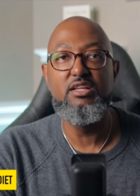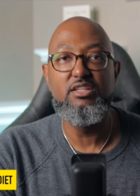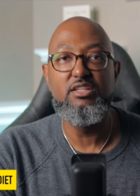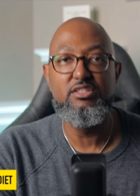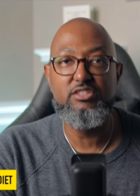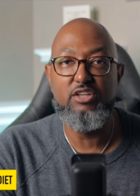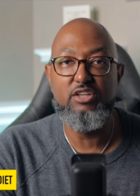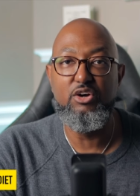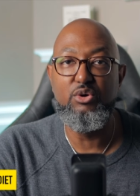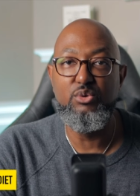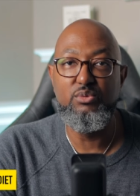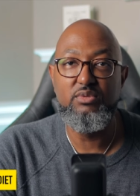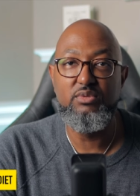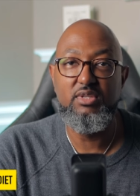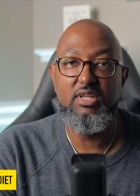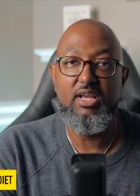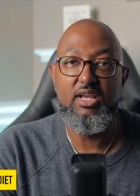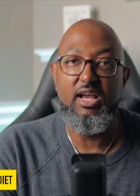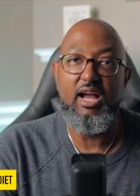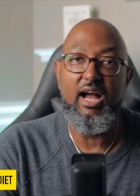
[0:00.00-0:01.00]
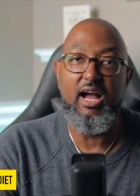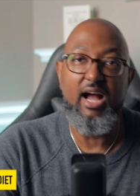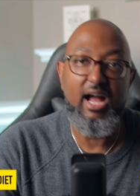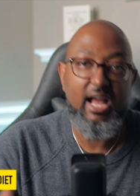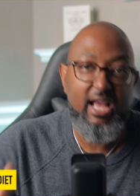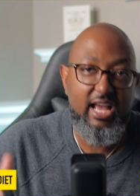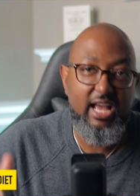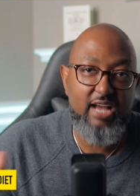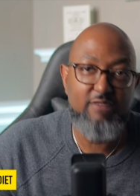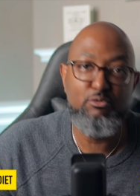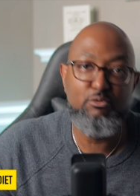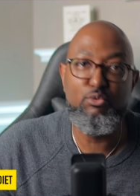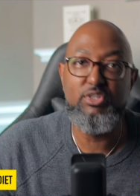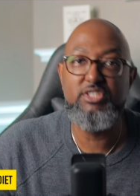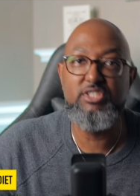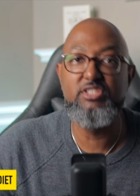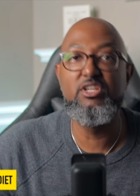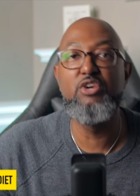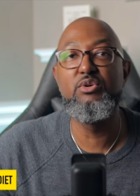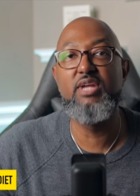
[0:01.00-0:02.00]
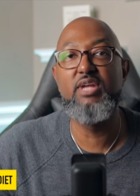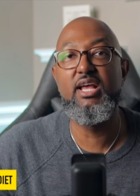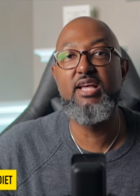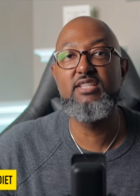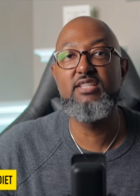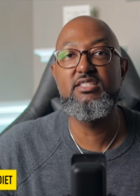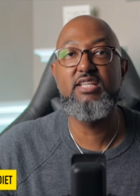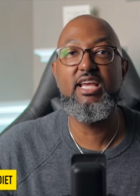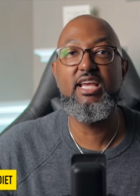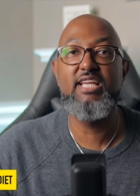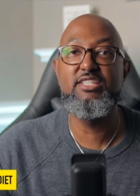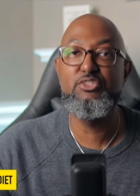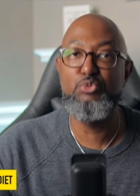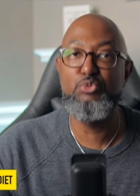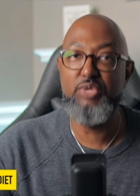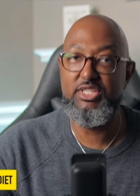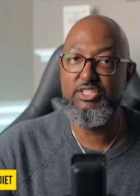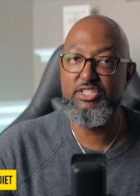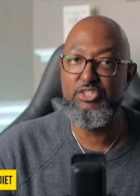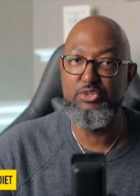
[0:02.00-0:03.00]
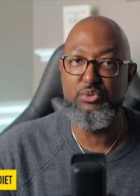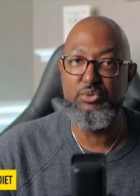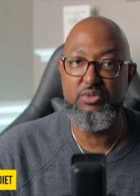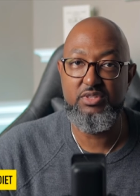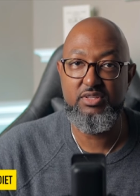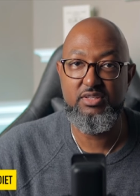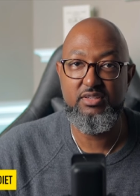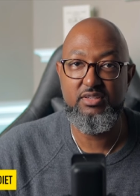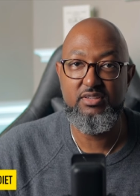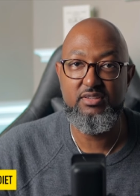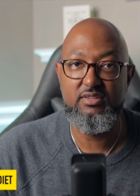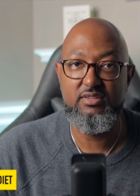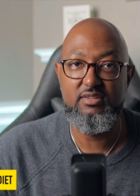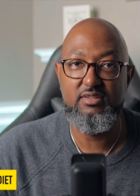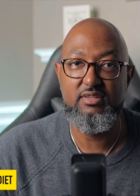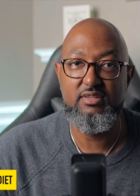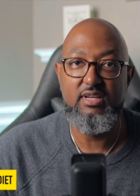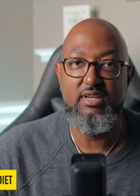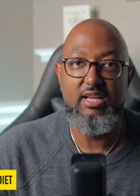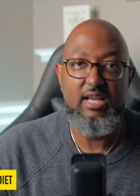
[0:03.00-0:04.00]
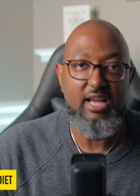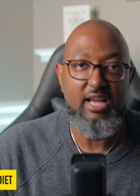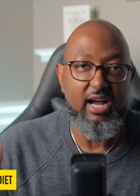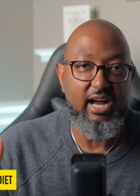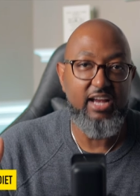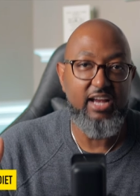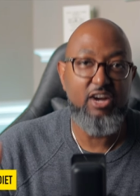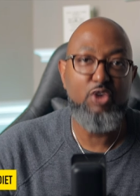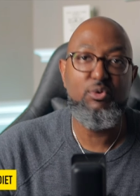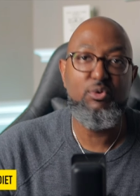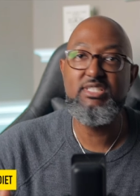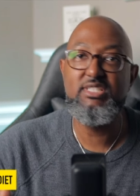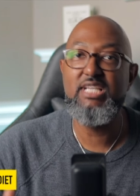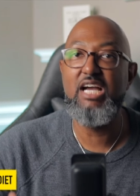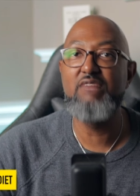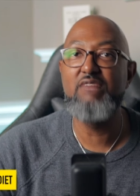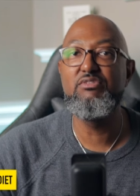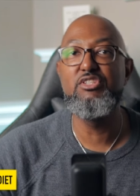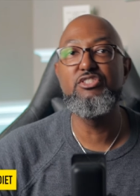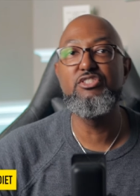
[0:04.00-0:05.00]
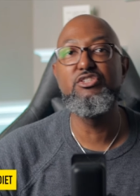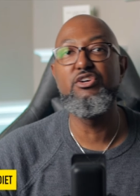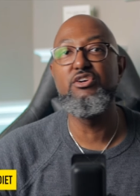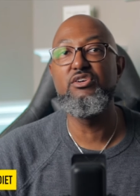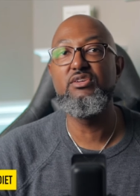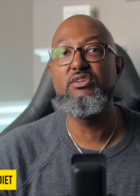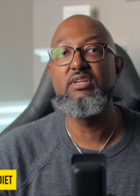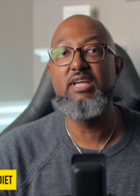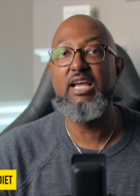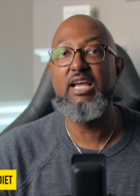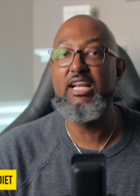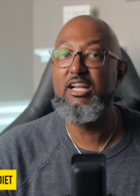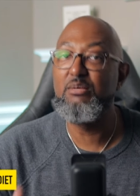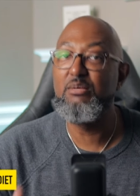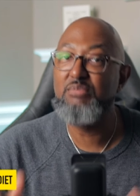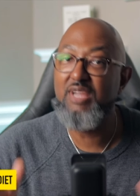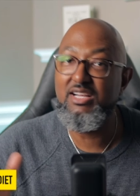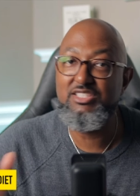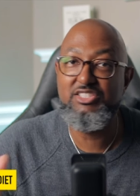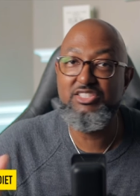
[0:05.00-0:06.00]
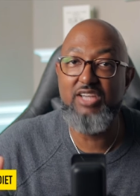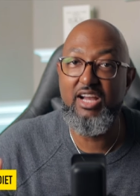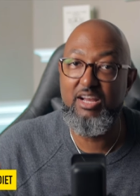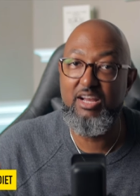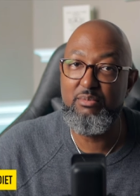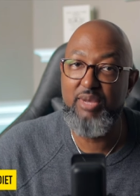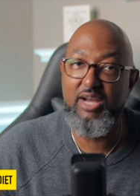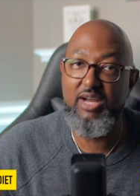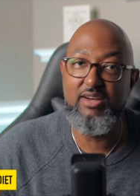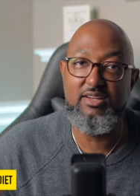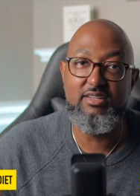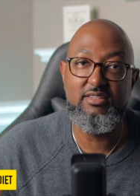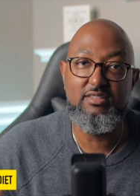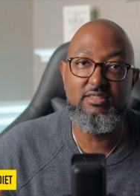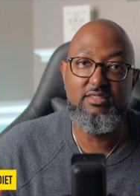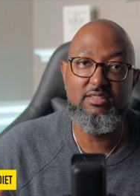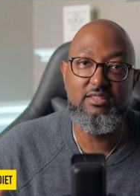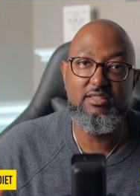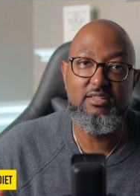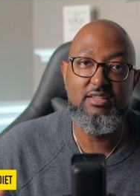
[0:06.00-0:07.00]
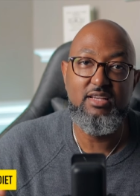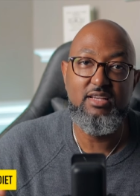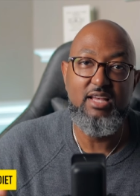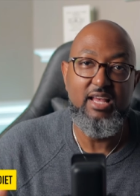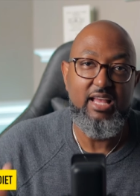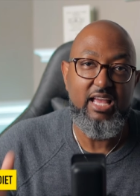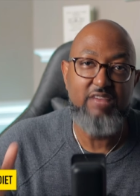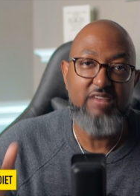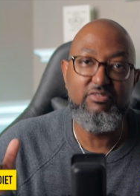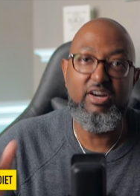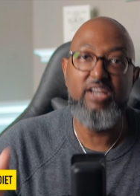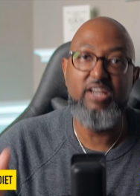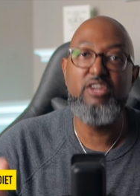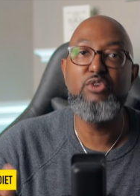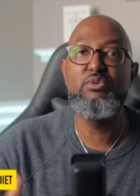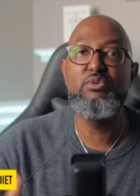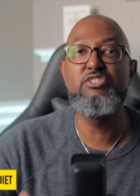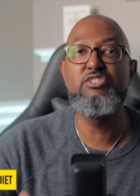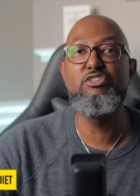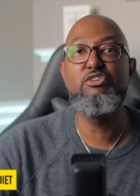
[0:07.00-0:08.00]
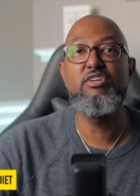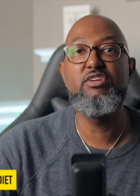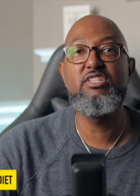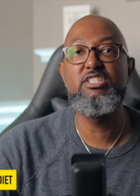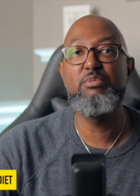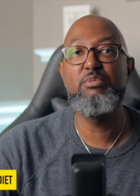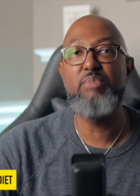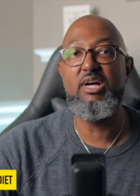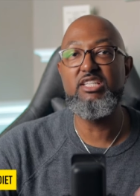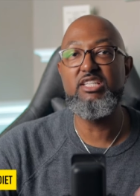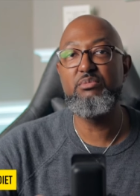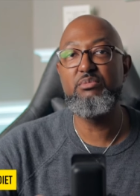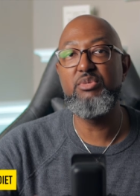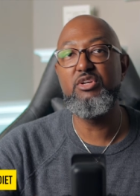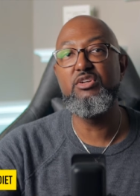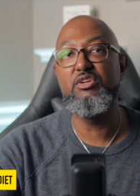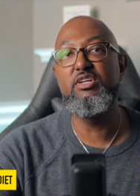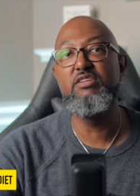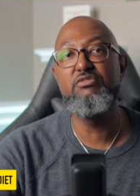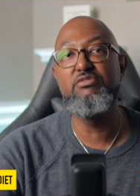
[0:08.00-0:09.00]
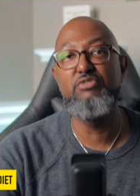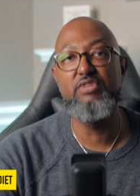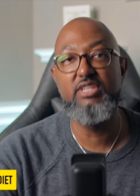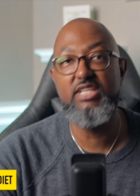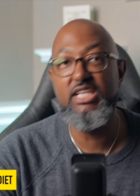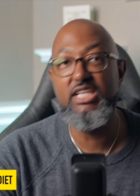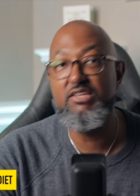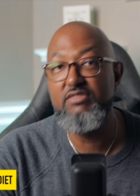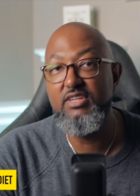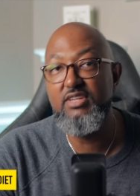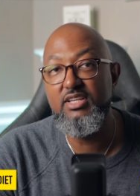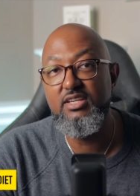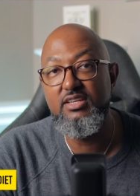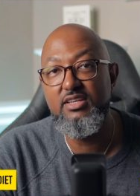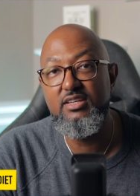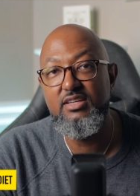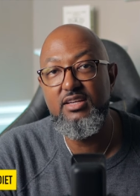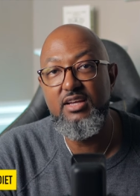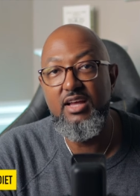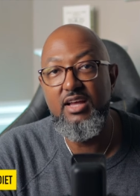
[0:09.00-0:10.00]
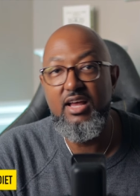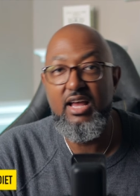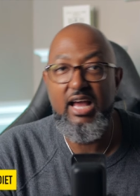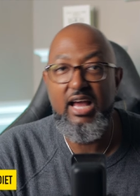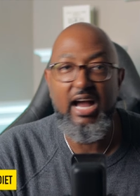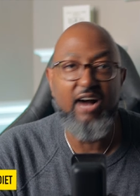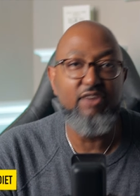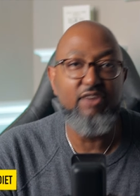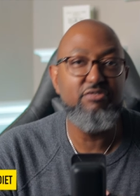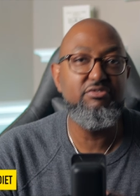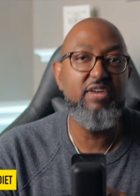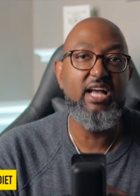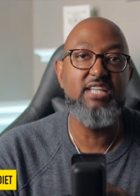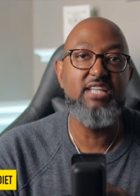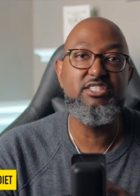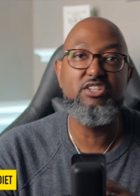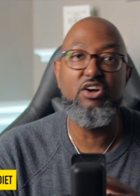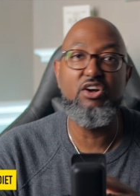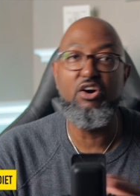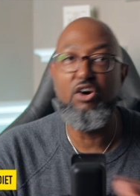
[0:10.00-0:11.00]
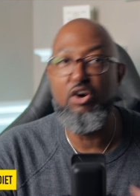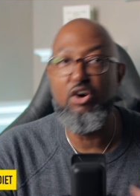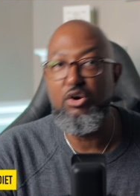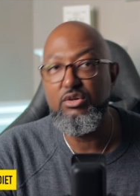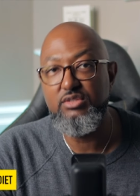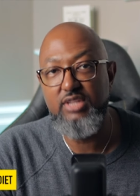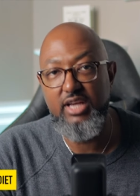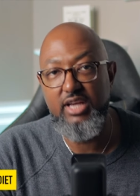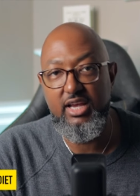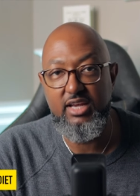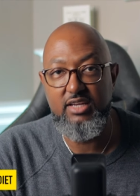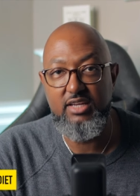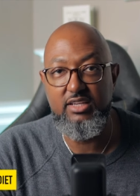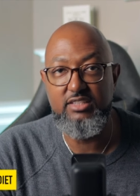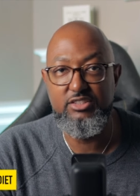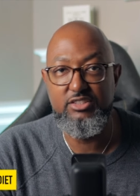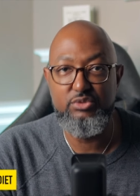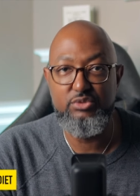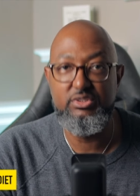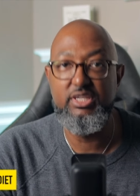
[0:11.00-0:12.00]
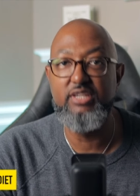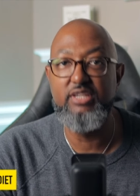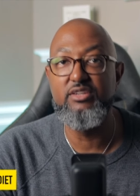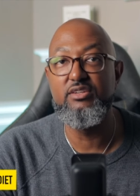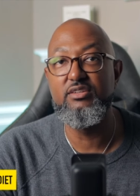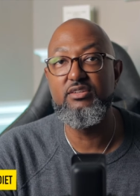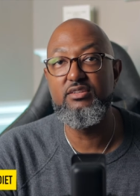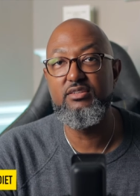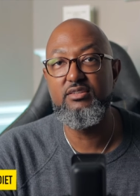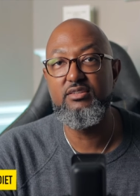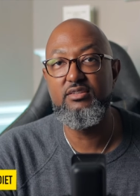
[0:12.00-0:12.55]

So, I have what's known as a sweet tooth. I always have dessert, and I'm not shy about it. If I know dessert is a possibility for the evening, I'll fast all day until dinner,